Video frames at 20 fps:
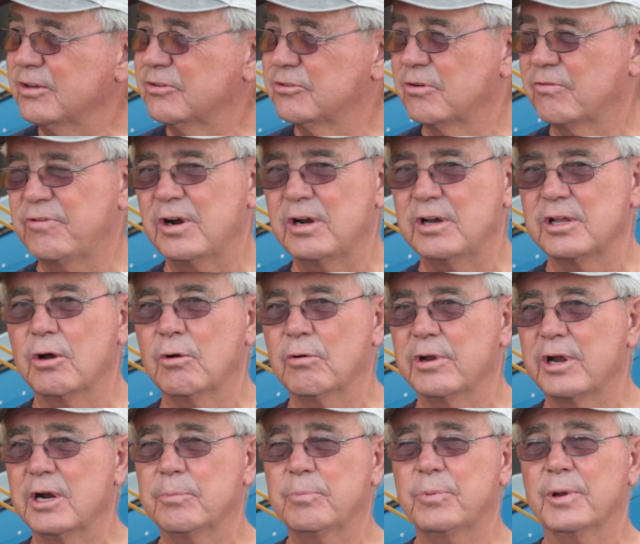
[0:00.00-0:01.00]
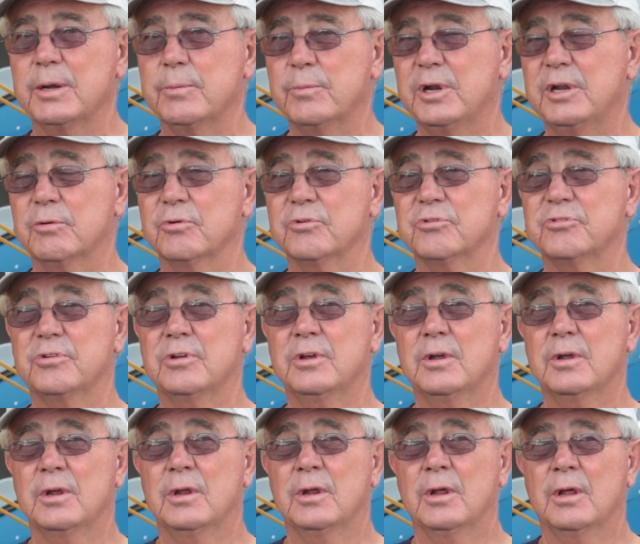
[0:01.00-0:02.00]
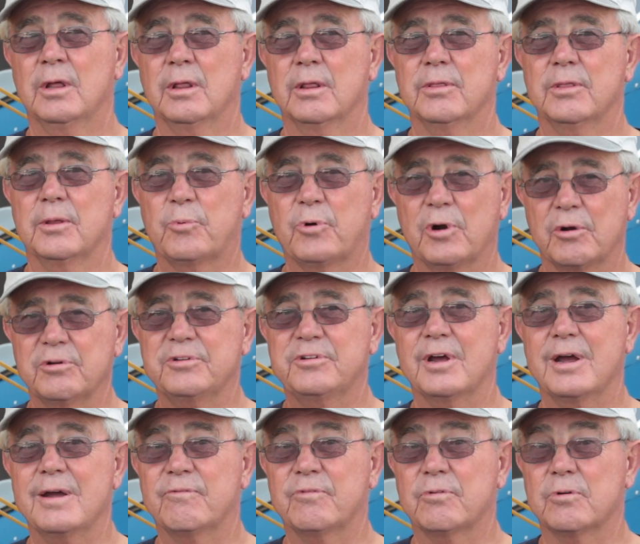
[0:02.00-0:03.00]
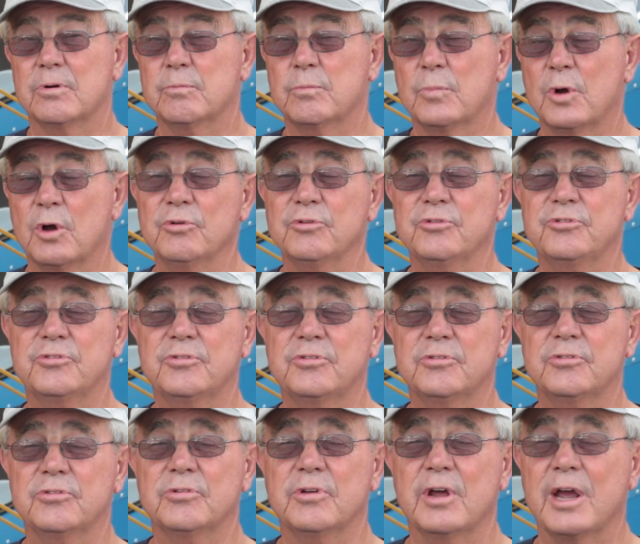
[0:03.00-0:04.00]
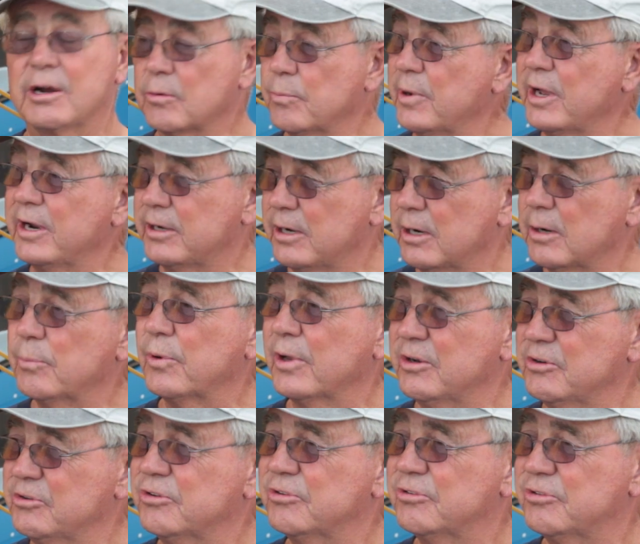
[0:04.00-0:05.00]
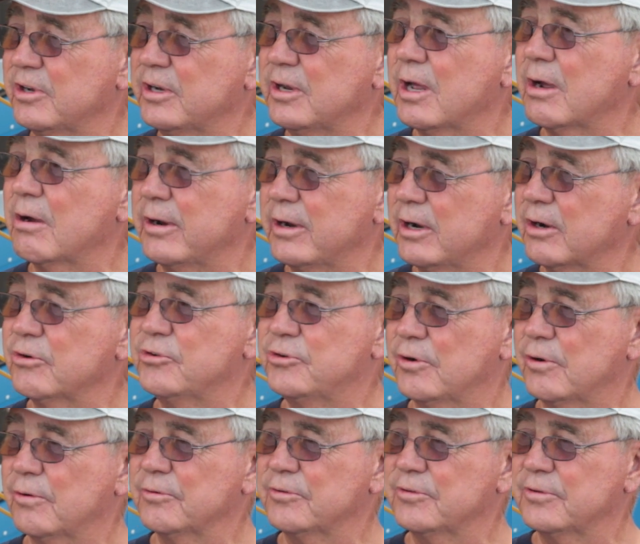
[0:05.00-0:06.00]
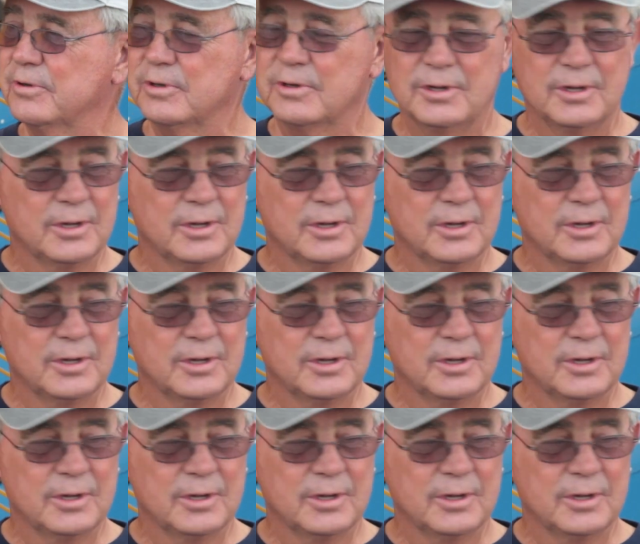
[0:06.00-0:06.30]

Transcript: It's a fairly old airplane, but it was the prototype for most acrobatic airplanes you see now in air shows.